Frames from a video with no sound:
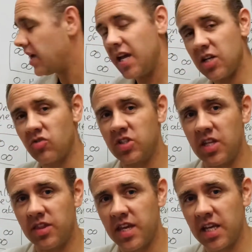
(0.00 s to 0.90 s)
interesting
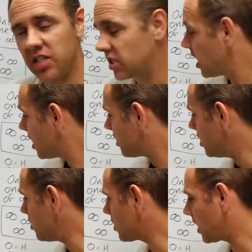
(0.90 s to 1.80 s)
things. The
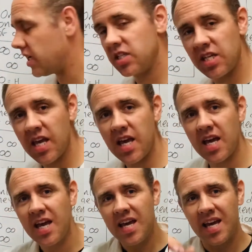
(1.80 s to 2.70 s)
nucleus here
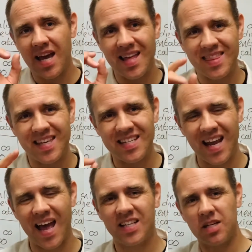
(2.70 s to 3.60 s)
and this
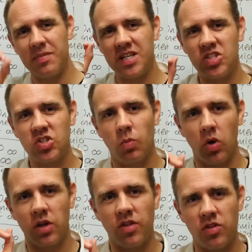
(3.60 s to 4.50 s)
atom is
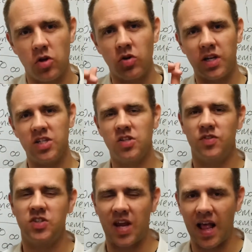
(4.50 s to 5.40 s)
smaller than the nucleus of a
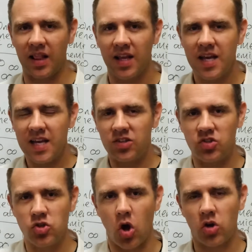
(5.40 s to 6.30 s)
cell. It does
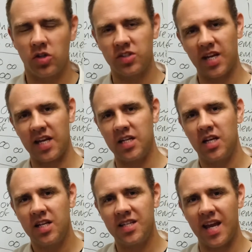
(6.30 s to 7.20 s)
not contain
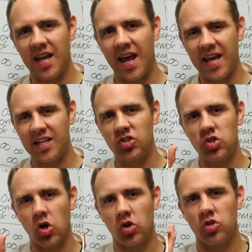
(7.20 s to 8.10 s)
DNA. It does
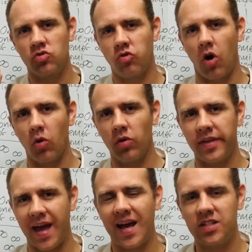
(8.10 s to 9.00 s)
not control
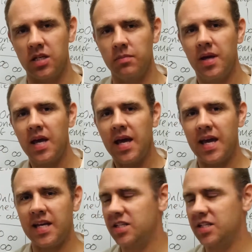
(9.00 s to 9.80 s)
the atom. It